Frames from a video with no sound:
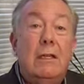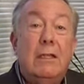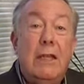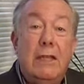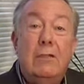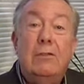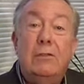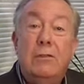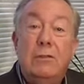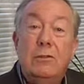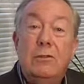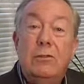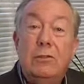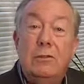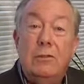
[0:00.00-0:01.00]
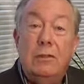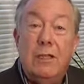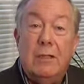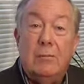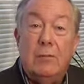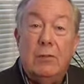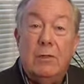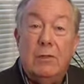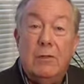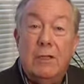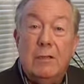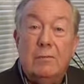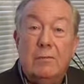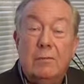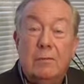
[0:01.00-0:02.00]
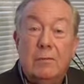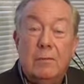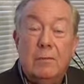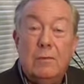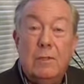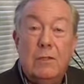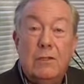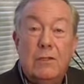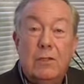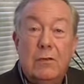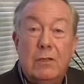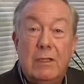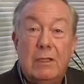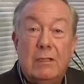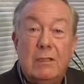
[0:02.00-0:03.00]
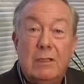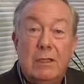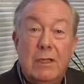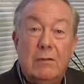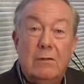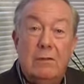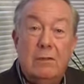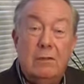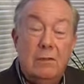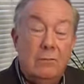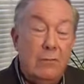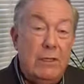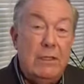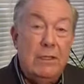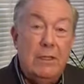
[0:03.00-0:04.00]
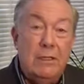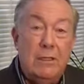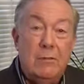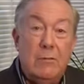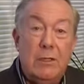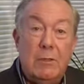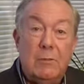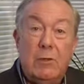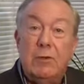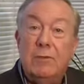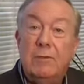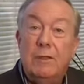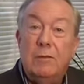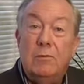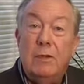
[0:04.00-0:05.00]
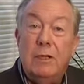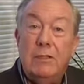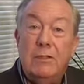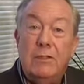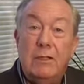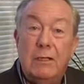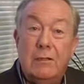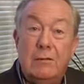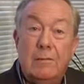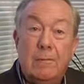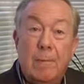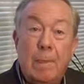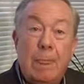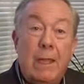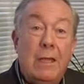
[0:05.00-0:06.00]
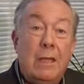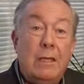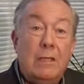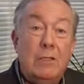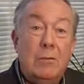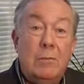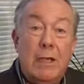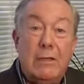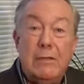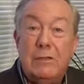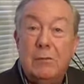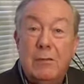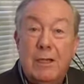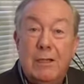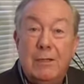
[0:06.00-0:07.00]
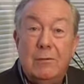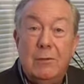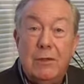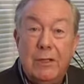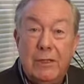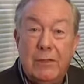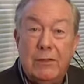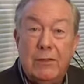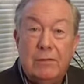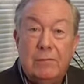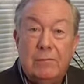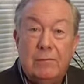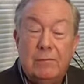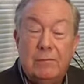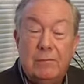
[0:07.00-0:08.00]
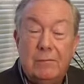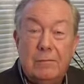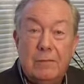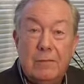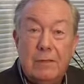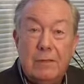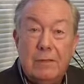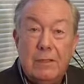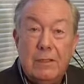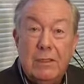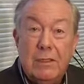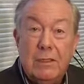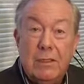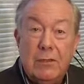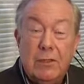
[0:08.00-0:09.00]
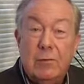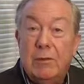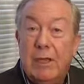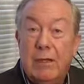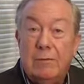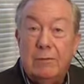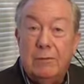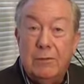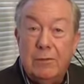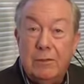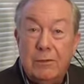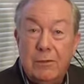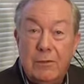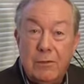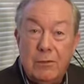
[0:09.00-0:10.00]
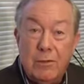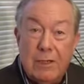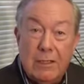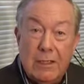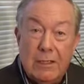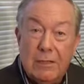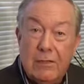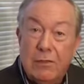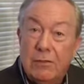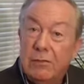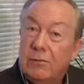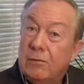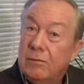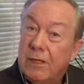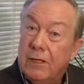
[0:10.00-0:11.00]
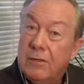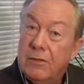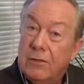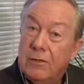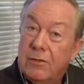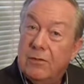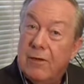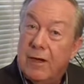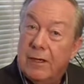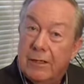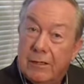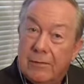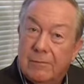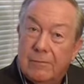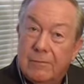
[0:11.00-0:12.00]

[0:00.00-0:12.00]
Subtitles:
introduce you to that program so that we think it'll be a perfect way to start your masterminding with us. So without further ado, I'd like to introduce Violet.